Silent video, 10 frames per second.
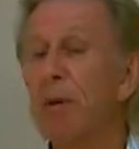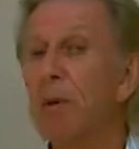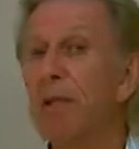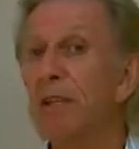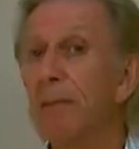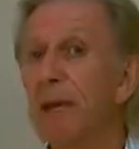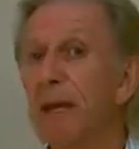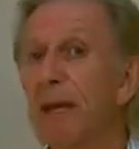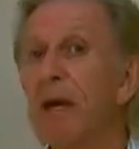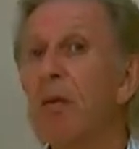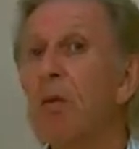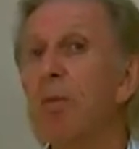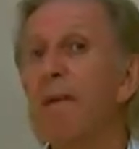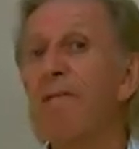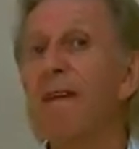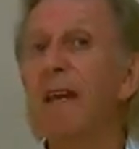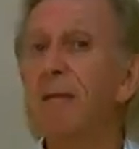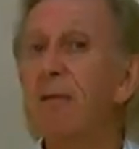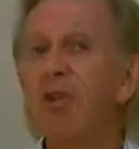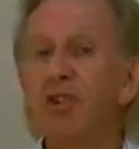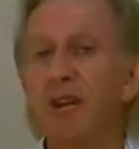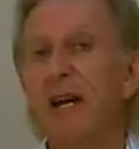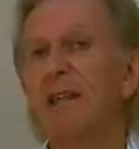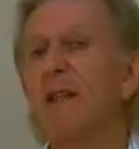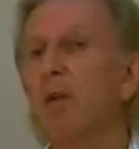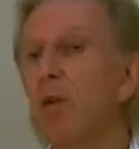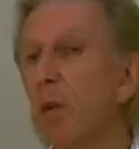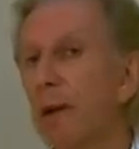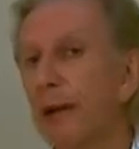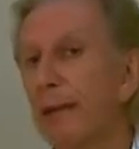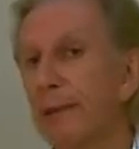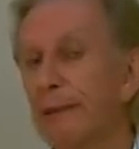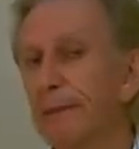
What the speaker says: be willing to pay will be very much at the lower end.